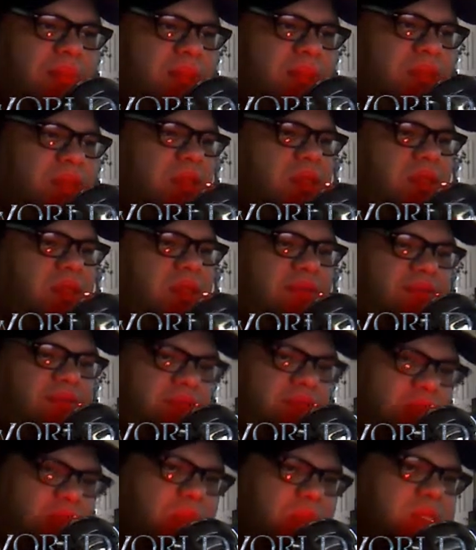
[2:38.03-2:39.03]
But the
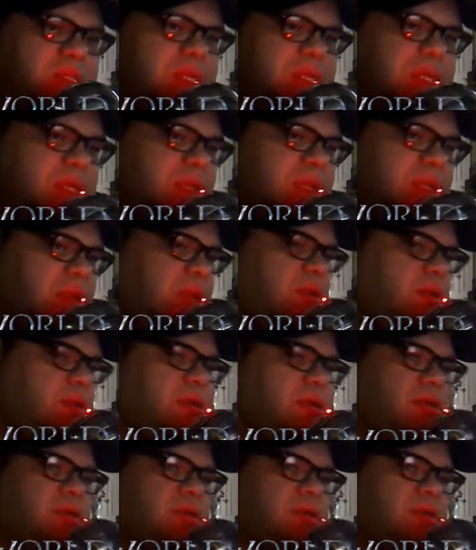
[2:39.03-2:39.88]
film was good.